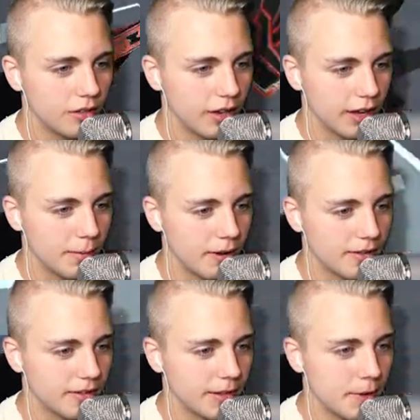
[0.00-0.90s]
Okay, come on.
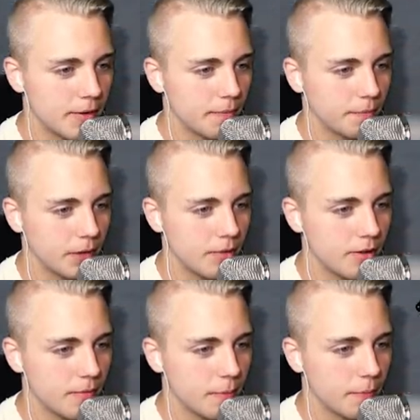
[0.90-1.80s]

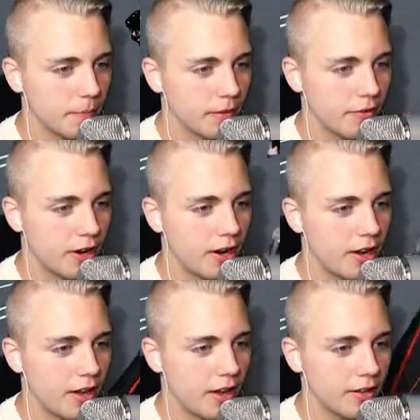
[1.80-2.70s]

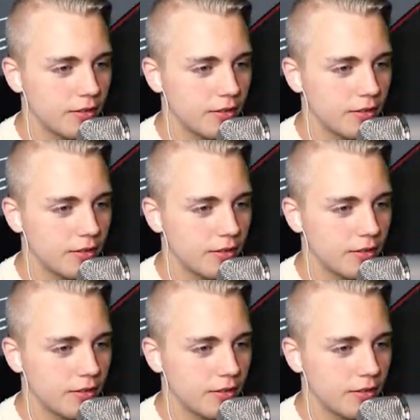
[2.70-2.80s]
Fly